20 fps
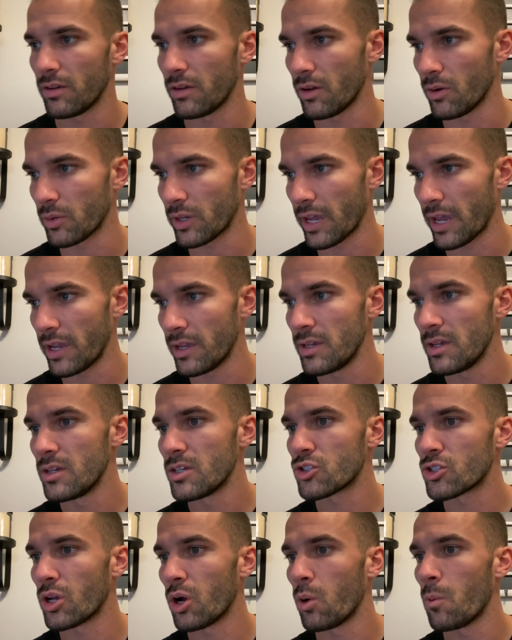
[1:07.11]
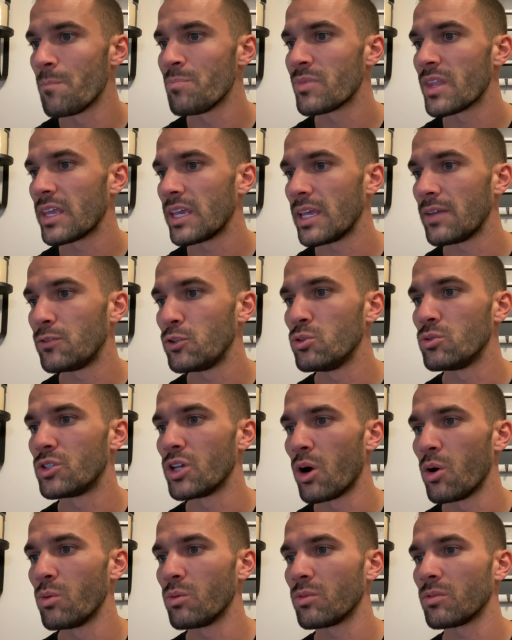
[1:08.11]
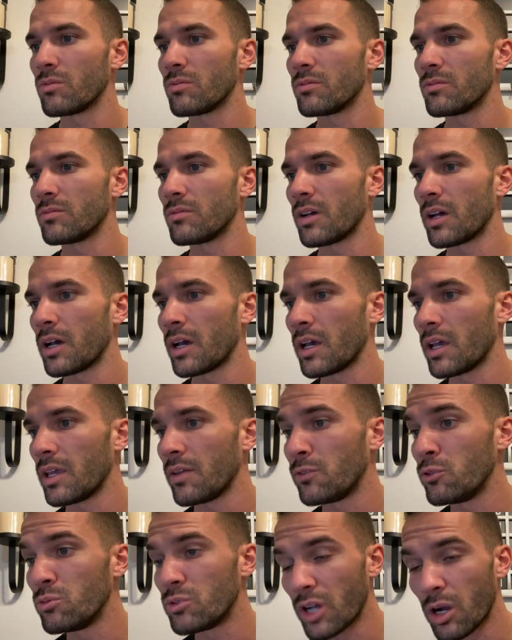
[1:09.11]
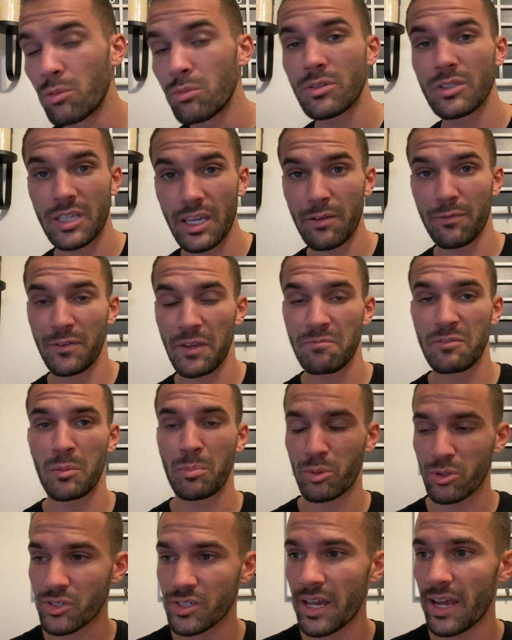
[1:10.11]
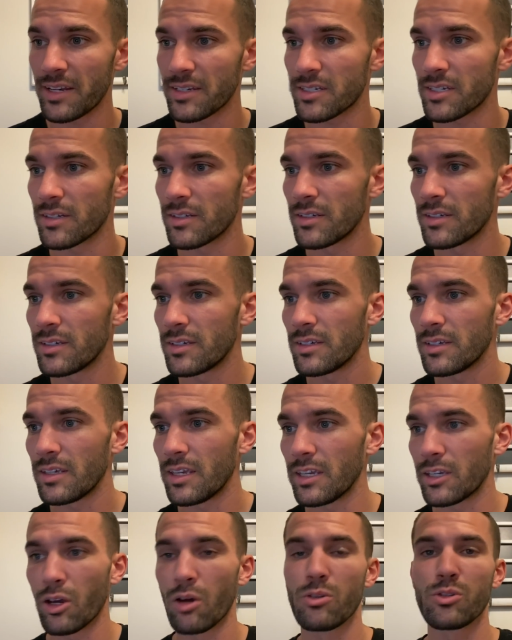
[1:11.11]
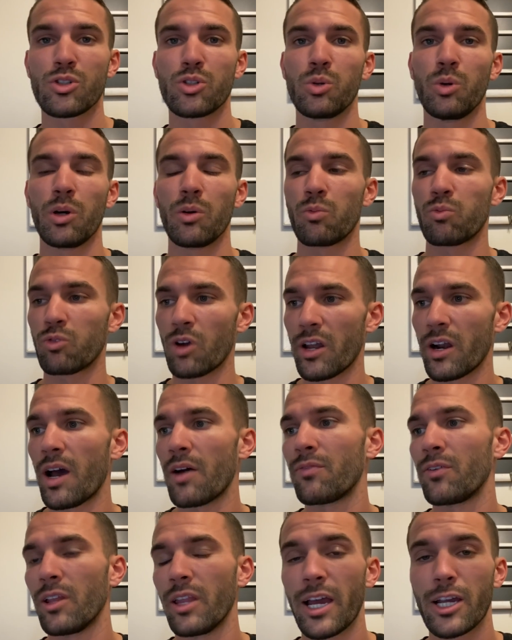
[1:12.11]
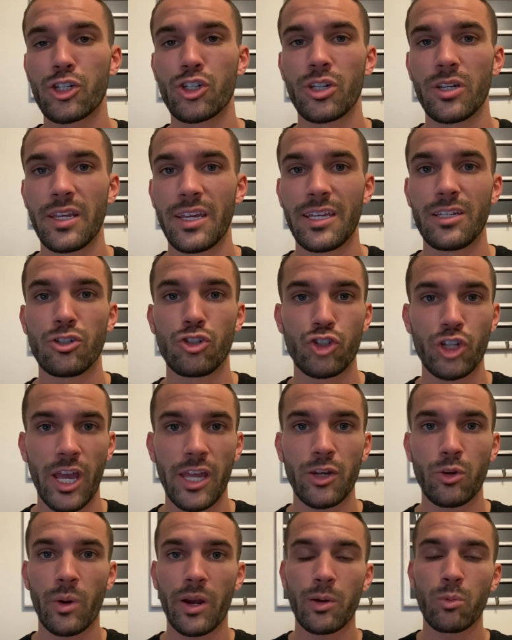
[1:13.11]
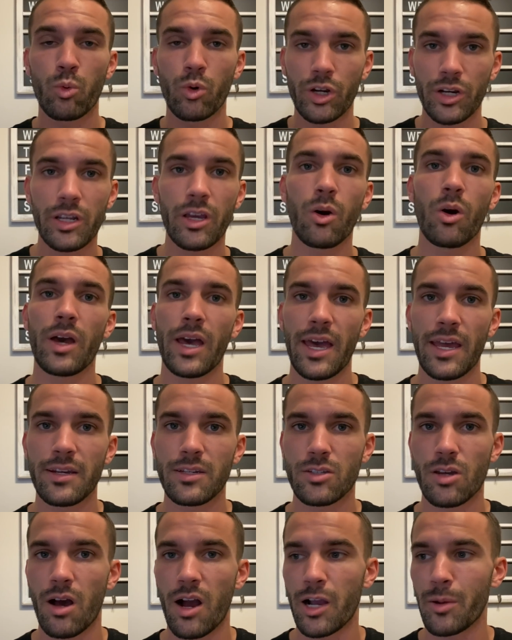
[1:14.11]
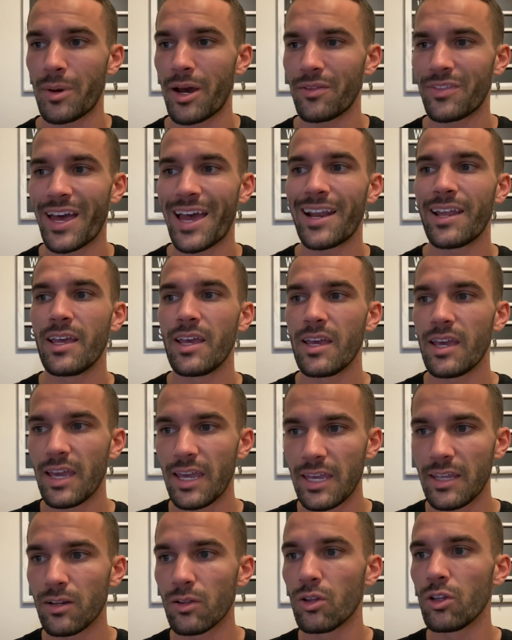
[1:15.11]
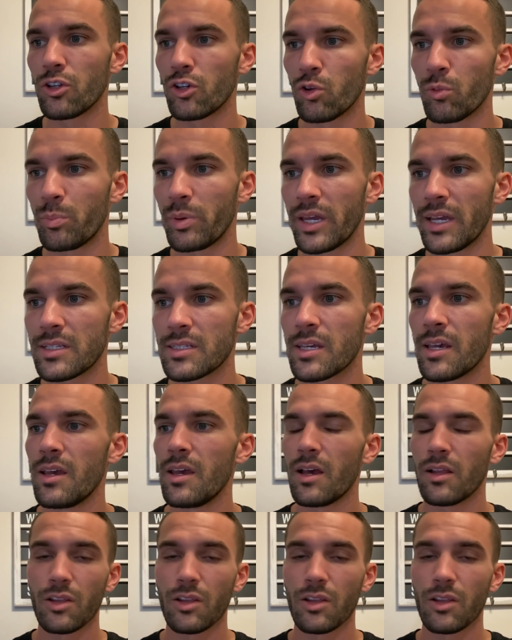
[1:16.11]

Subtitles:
Okay, so if you don't get 50%, it goes to a runoff election in January. We're going to go ahead and talk about that in a little bit.